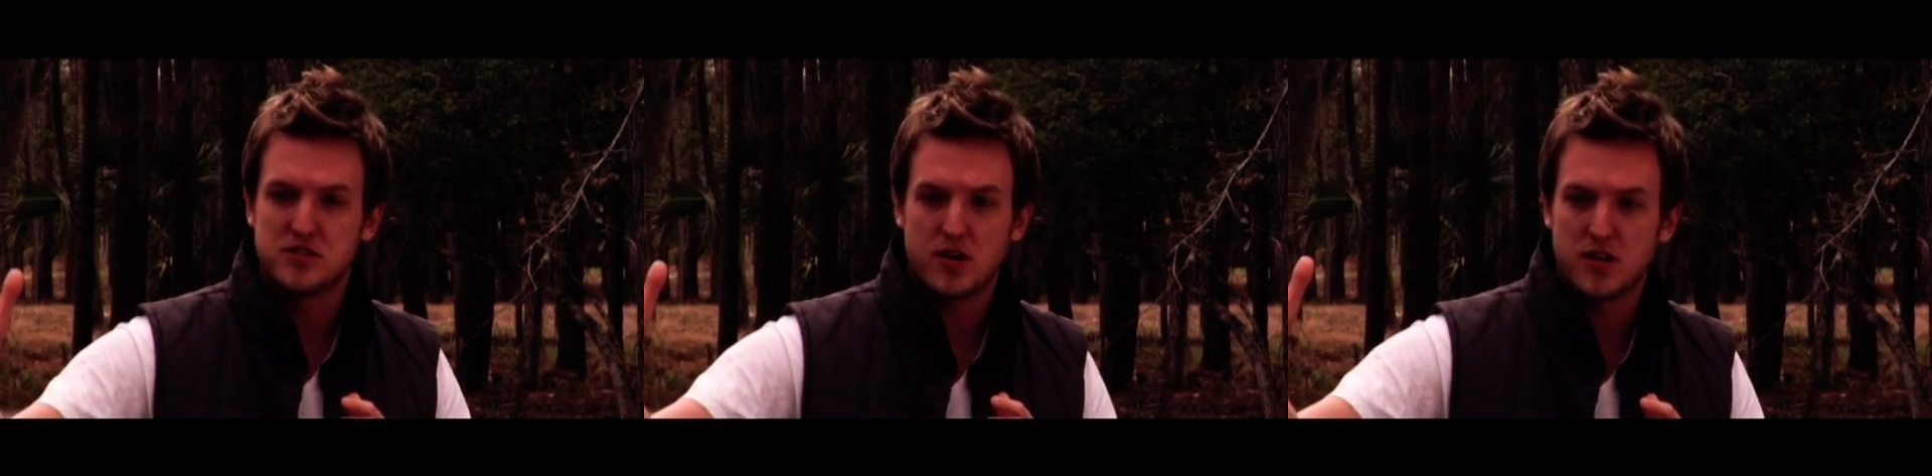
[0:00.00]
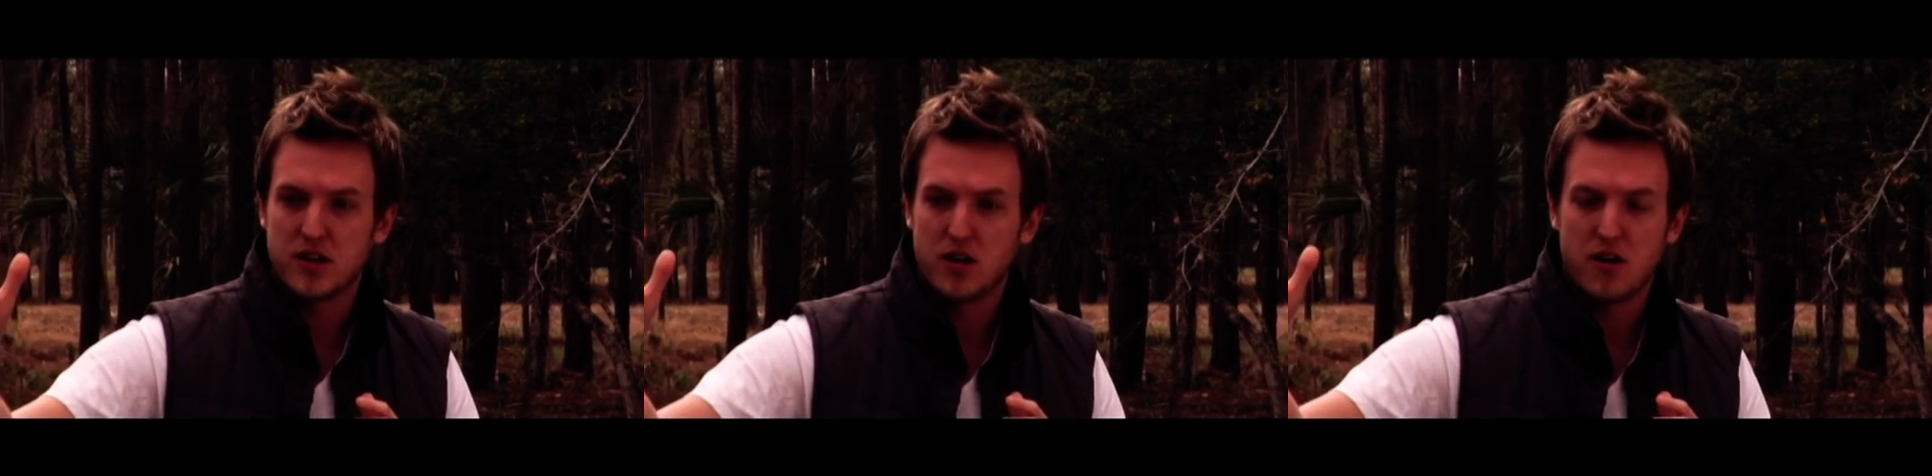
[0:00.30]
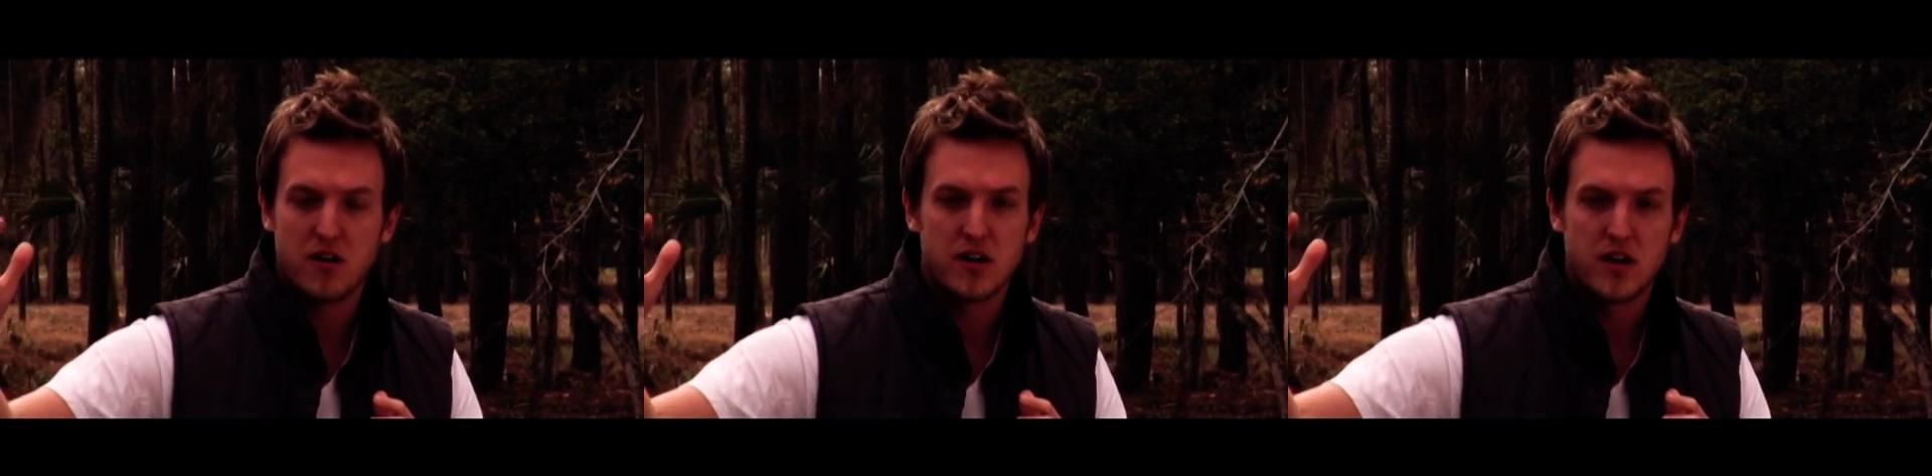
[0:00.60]
saw the
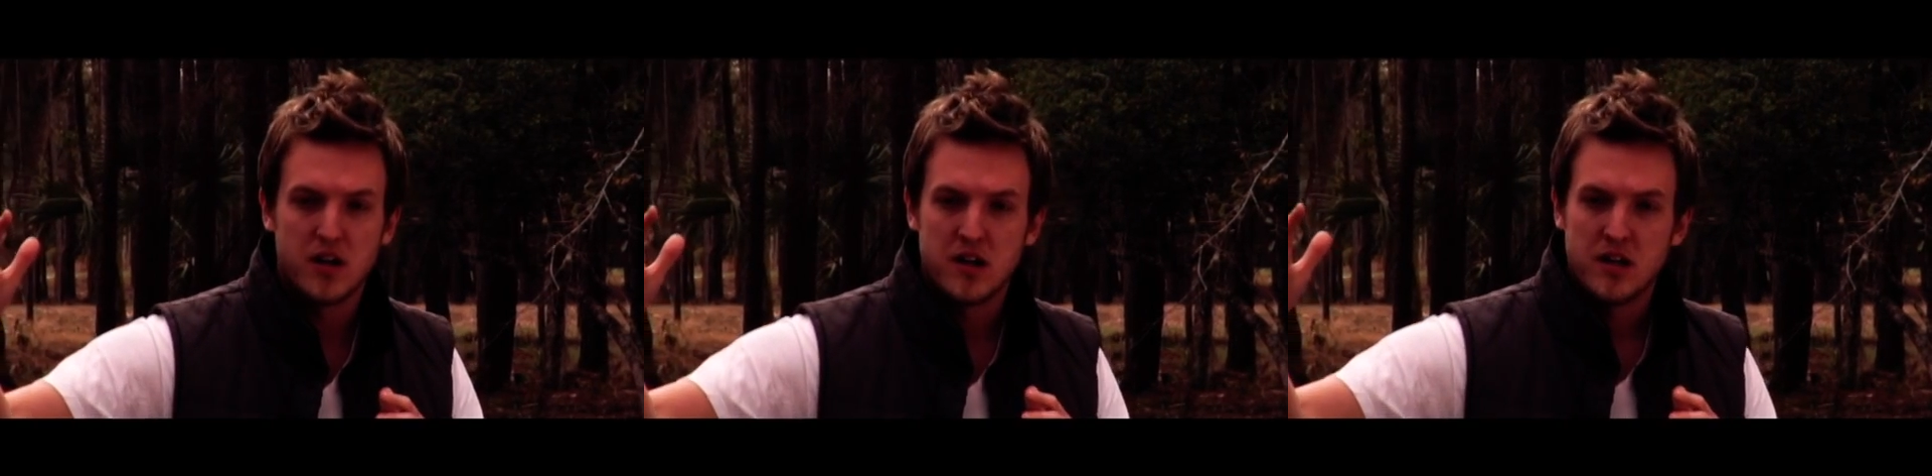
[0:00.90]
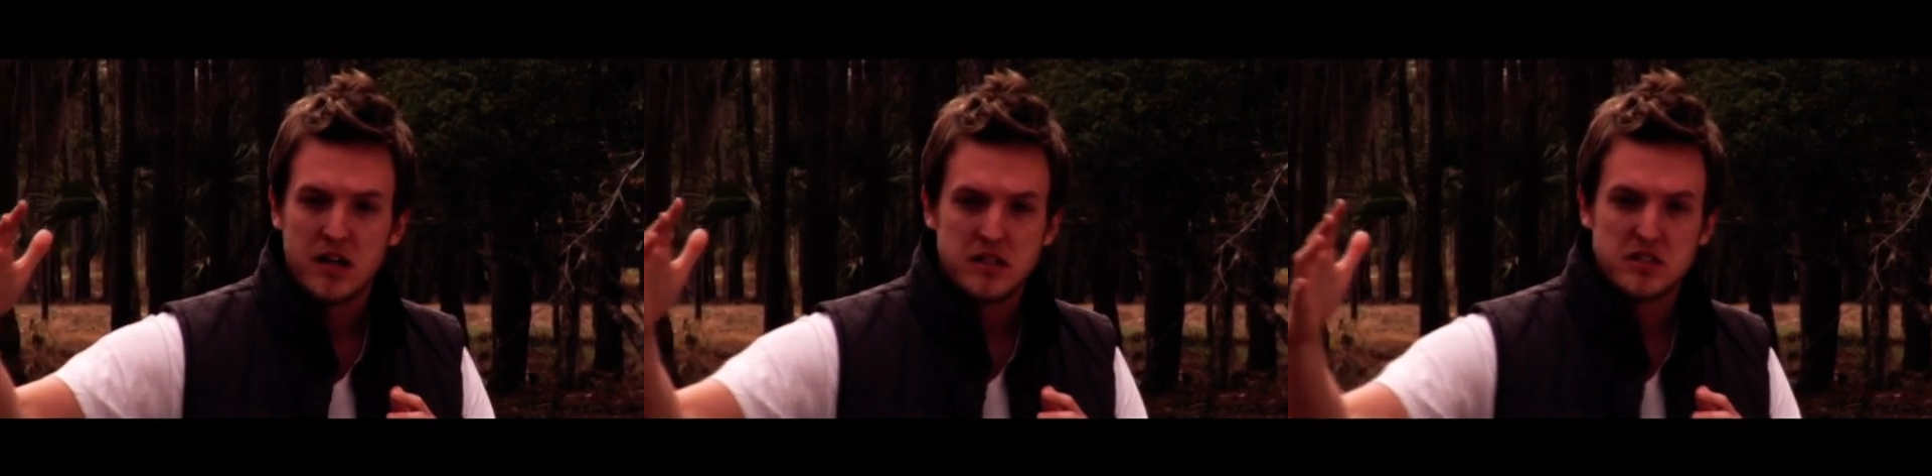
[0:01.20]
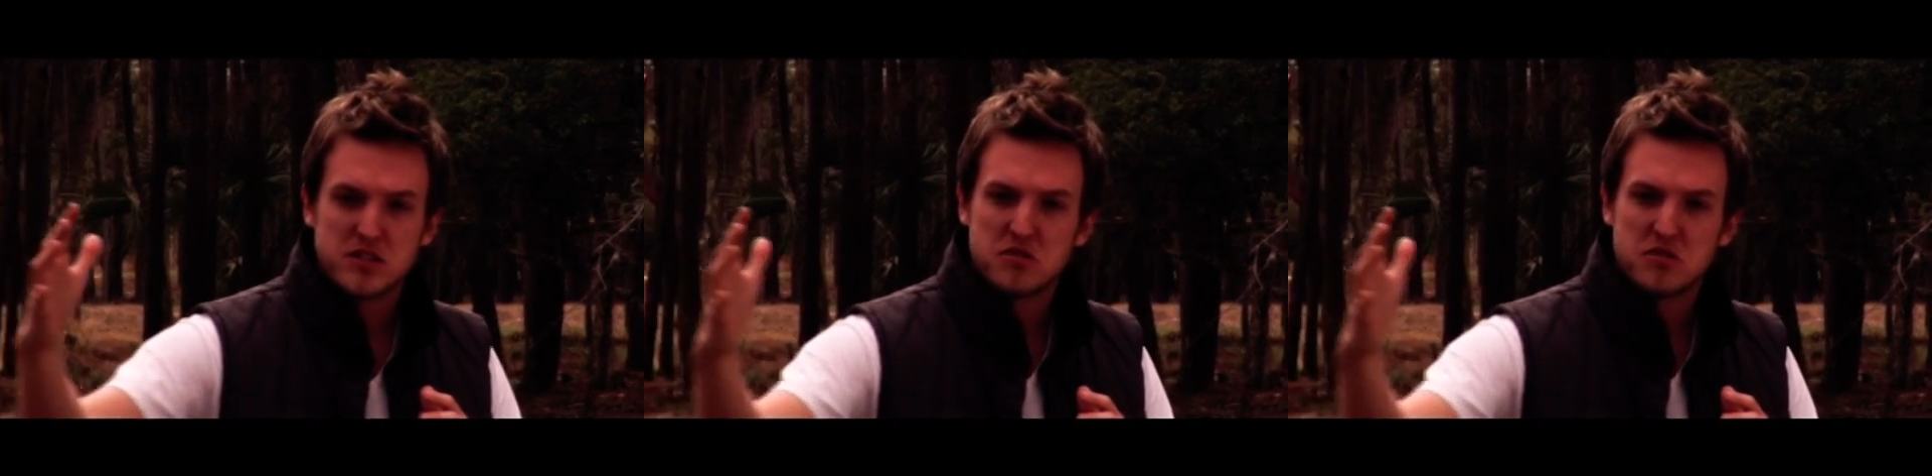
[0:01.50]
car just